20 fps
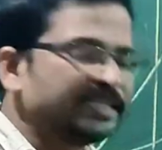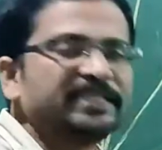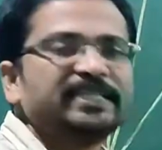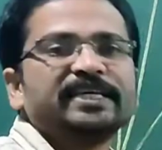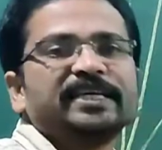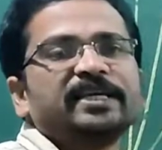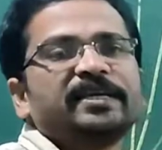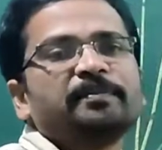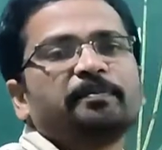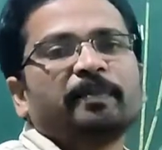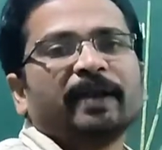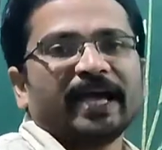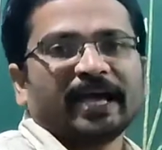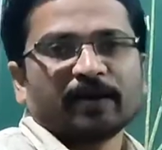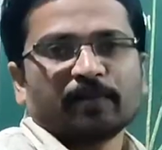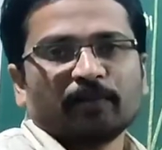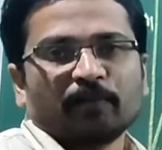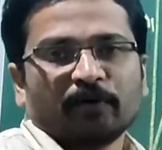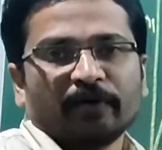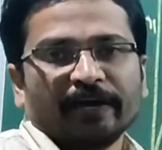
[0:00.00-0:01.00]
the
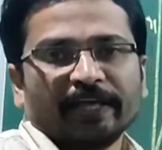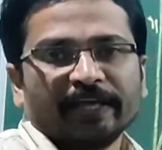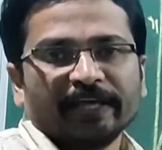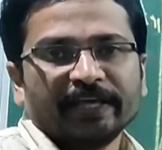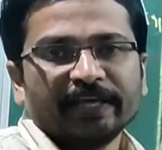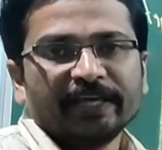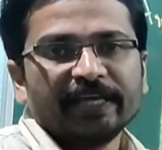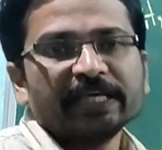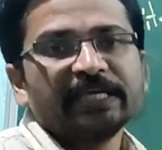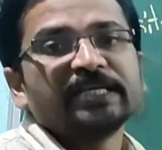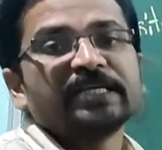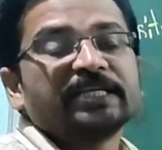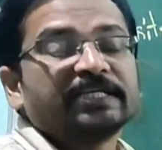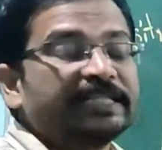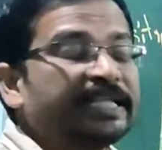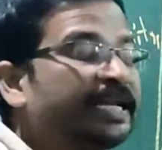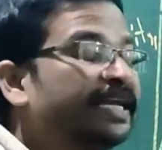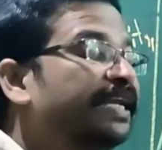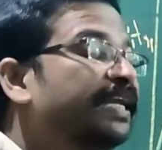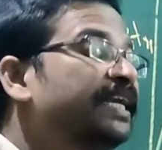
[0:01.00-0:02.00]
black body,
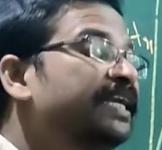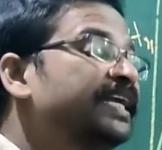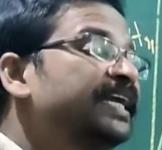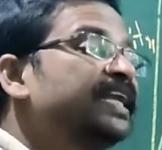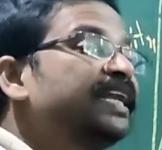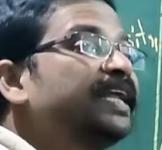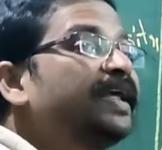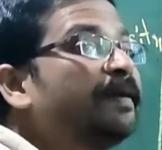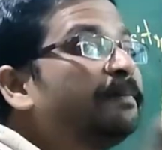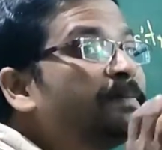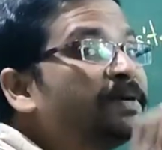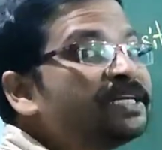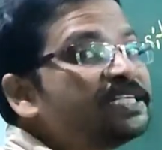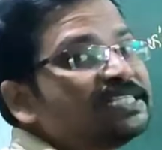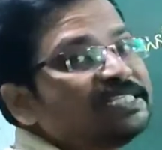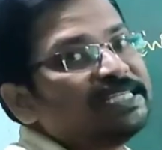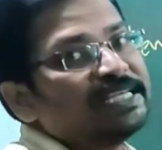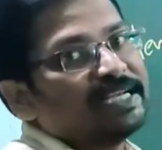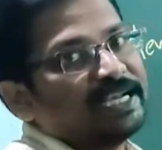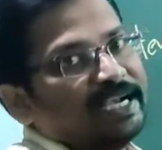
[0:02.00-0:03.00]
then it can
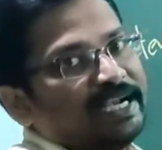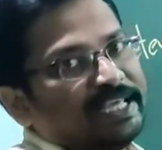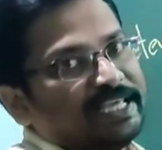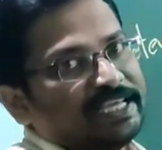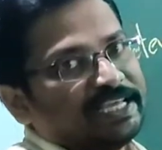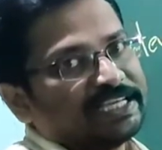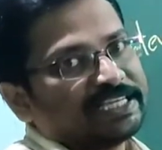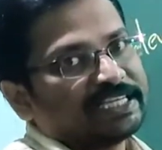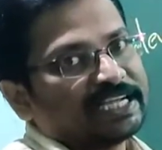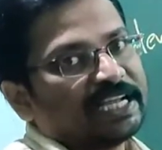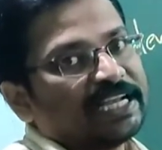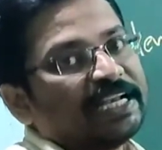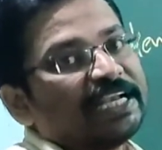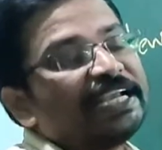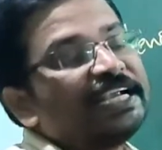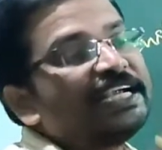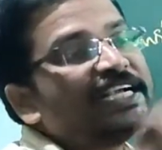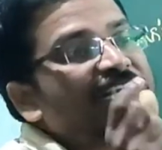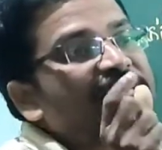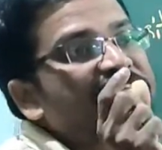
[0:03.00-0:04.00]
emit the radiation
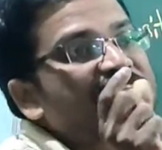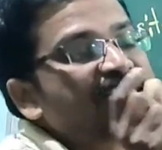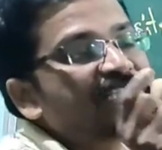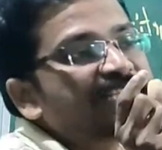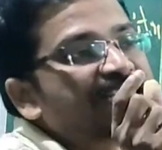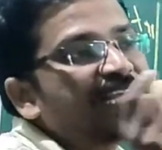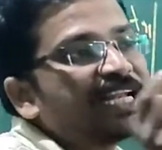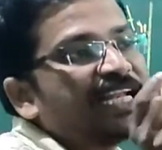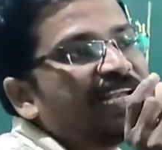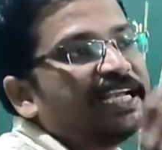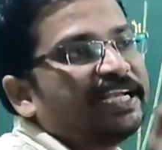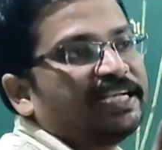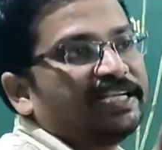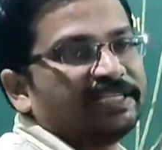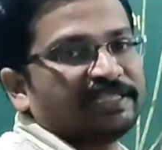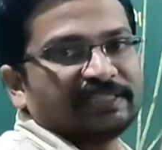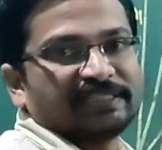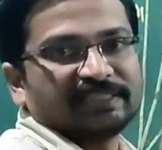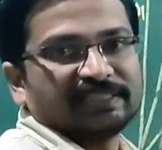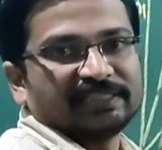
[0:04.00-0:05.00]
in
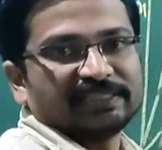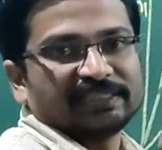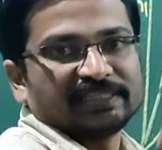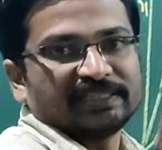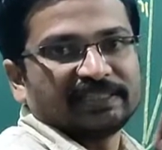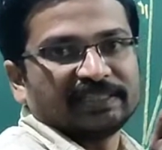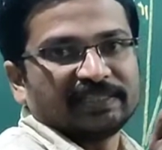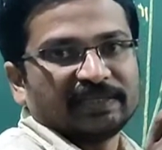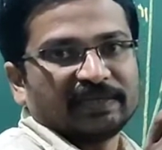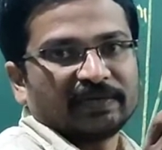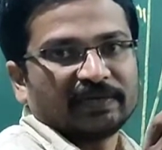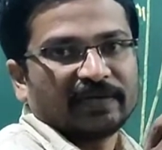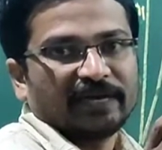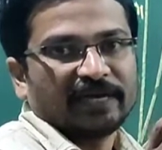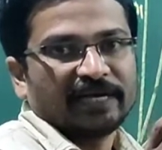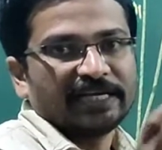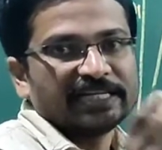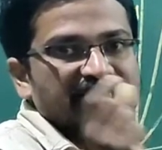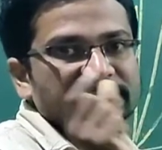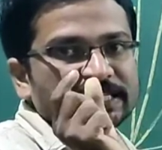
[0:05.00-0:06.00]
discrete.
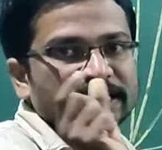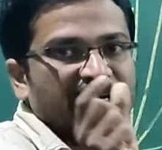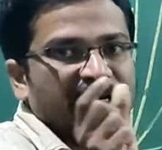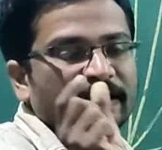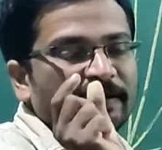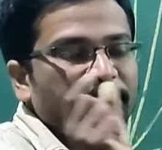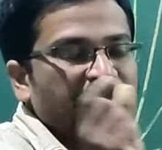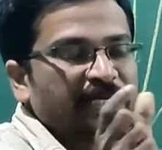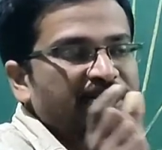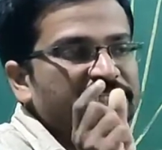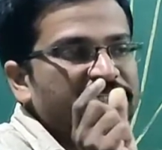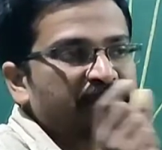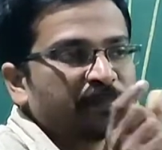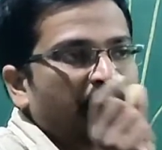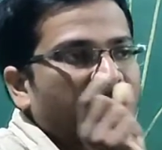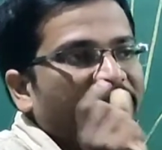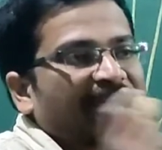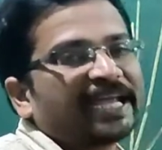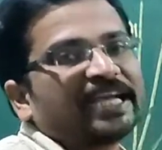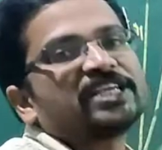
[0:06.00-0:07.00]
Okay, discrete means
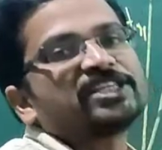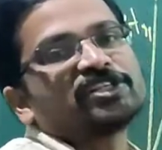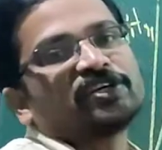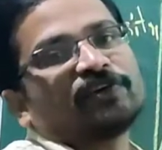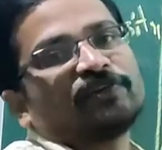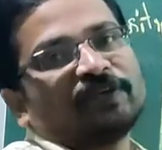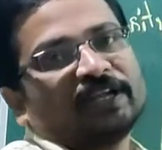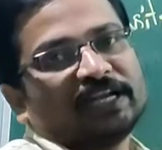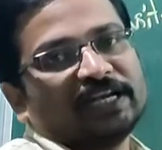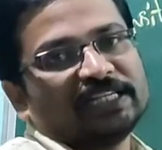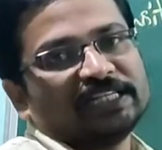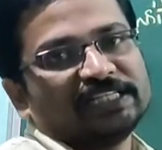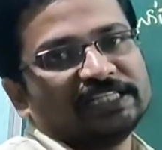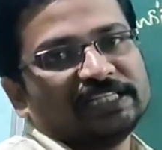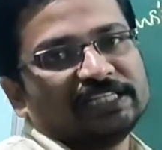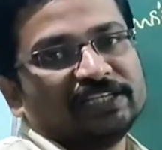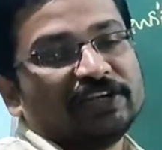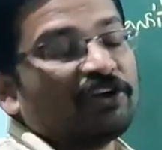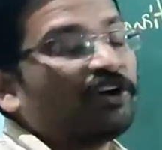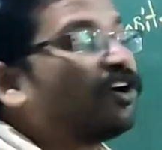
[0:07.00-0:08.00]
packets of
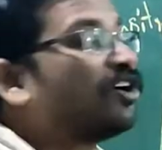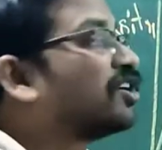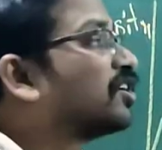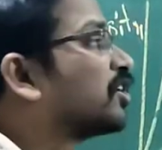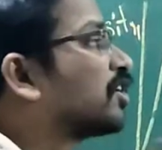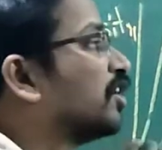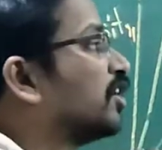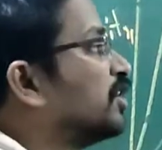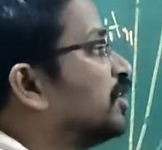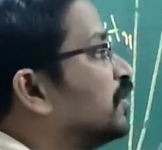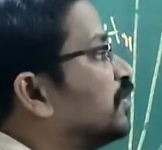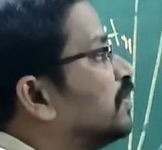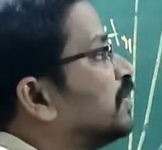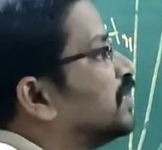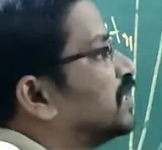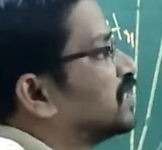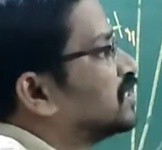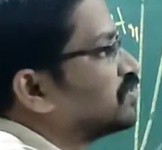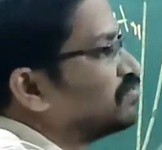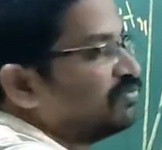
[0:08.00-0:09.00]
energy, not
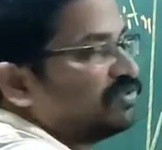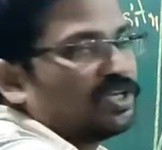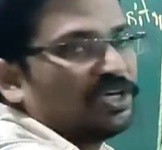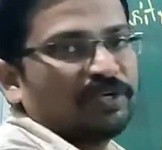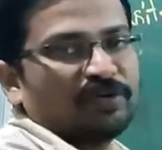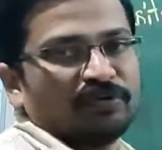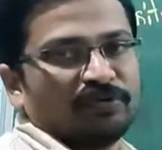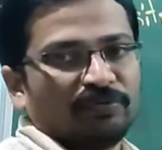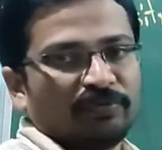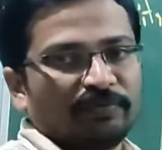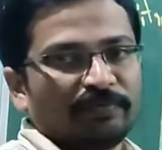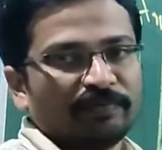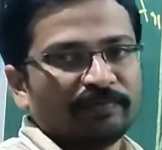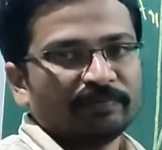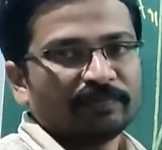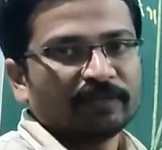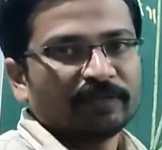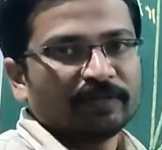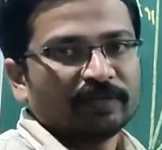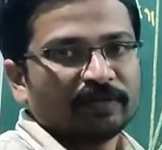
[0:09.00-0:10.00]
continuous wave.
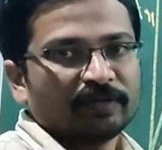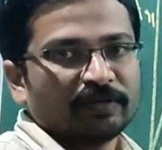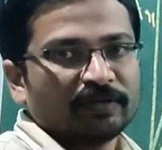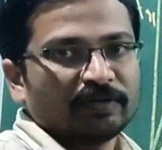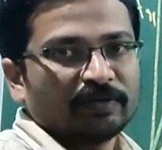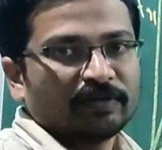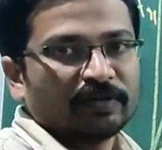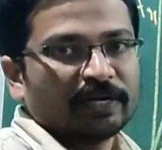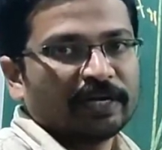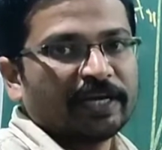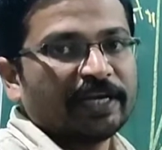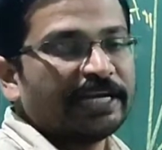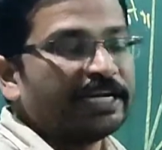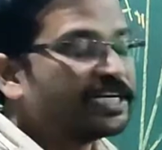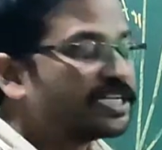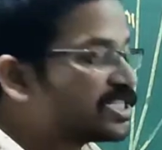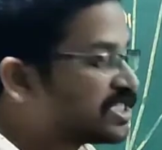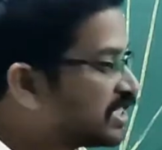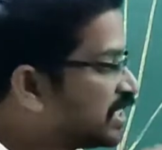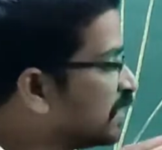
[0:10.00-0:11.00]
Okay,
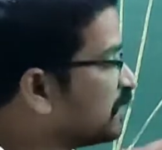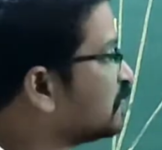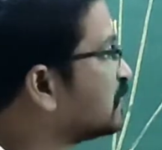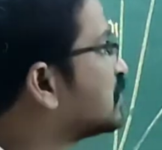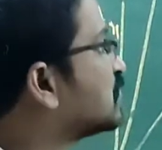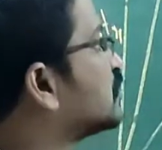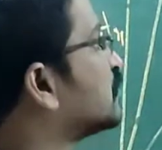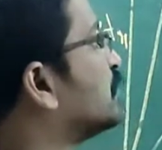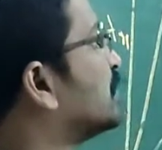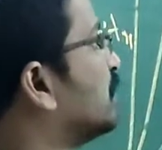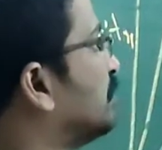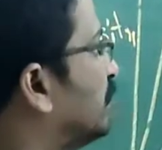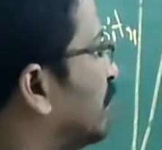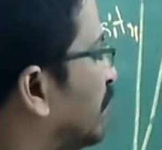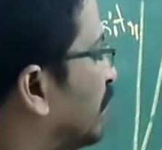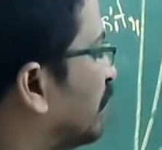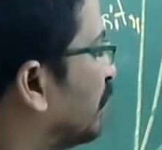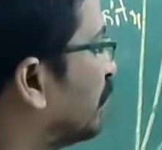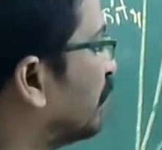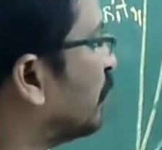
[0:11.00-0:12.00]
it seems to be
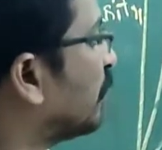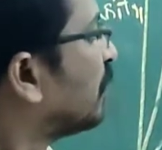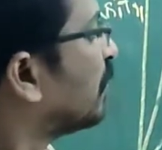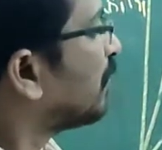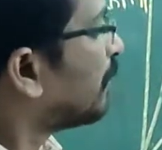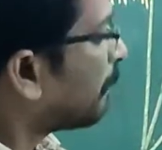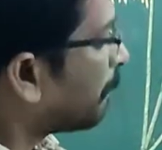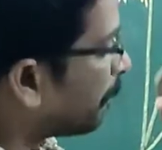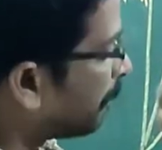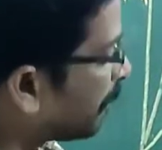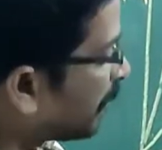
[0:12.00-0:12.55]
wave,